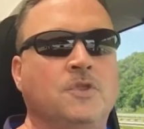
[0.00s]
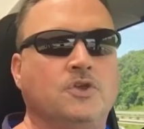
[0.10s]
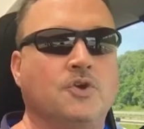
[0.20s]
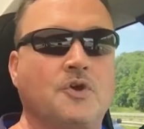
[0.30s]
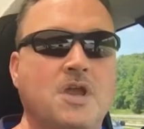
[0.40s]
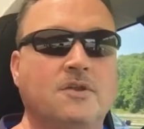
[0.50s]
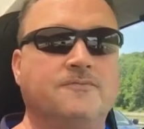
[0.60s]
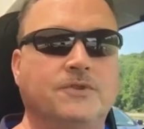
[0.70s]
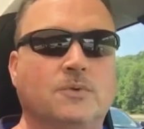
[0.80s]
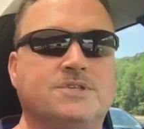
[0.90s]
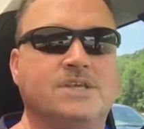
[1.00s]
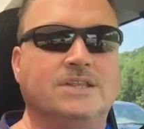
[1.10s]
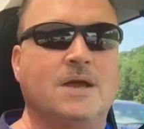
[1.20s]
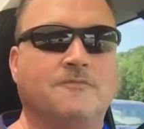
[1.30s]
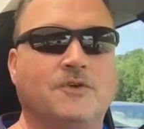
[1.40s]
You're influencing
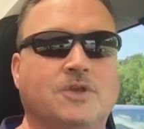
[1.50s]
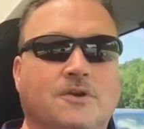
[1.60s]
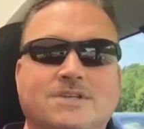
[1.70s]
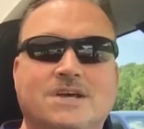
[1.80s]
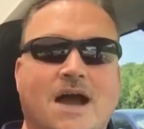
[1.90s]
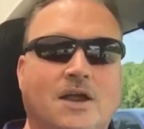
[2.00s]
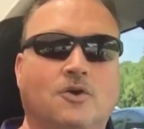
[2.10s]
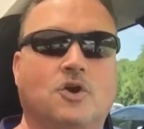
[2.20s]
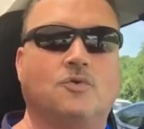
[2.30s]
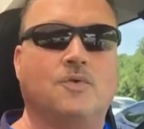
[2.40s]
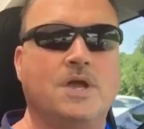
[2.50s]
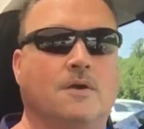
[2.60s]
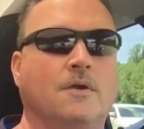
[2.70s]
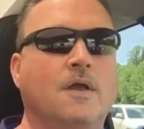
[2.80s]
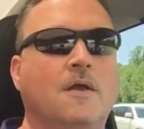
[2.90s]
them for their entire
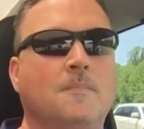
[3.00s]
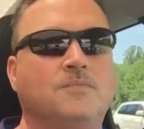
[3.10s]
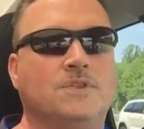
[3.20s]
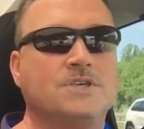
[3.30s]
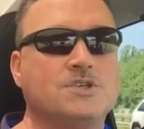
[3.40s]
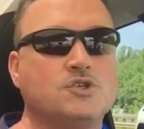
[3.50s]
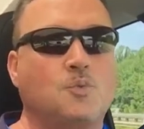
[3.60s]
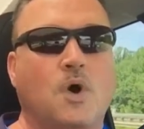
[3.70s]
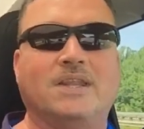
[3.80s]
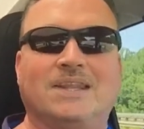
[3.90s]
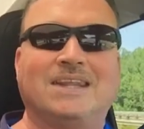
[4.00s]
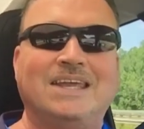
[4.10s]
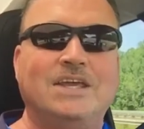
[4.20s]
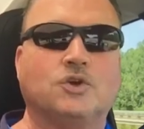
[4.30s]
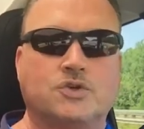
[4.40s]
career. This is what
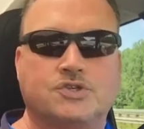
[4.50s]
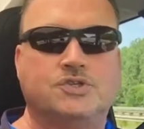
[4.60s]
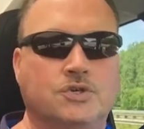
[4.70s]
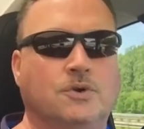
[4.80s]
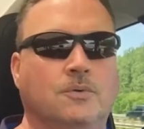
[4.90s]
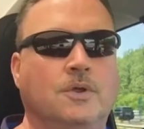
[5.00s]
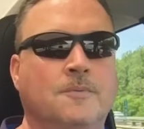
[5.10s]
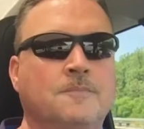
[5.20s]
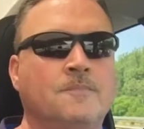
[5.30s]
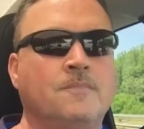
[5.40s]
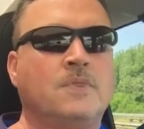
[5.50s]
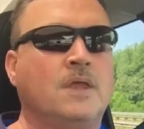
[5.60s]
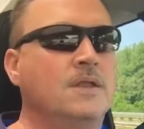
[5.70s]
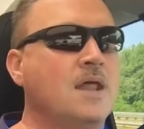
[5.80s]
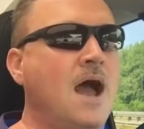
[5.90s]
leaders do.
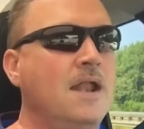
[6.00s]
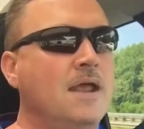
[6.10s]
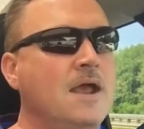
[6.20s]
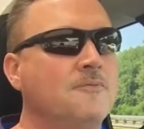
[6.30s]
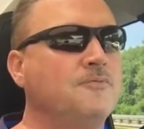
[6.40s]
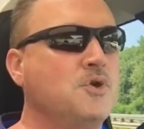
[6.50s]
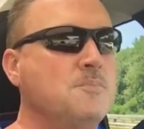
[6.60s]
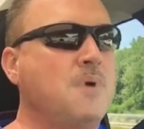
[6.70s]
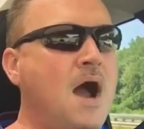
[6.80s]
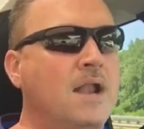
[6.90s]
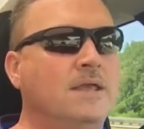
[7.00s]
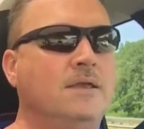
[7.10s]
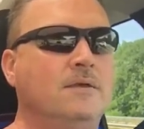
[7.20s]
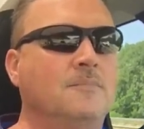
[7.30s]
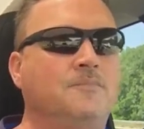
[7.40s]
Not
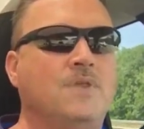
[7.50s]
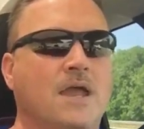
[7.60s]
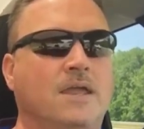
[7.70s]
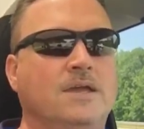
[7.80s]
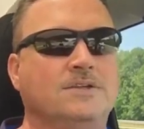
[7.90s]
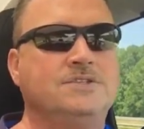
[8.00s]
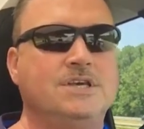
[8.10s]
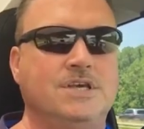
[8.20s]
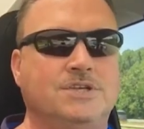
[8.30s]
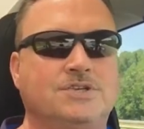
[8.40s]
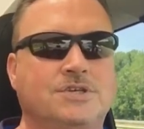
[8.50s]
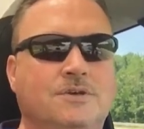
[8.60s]
everybody that can teach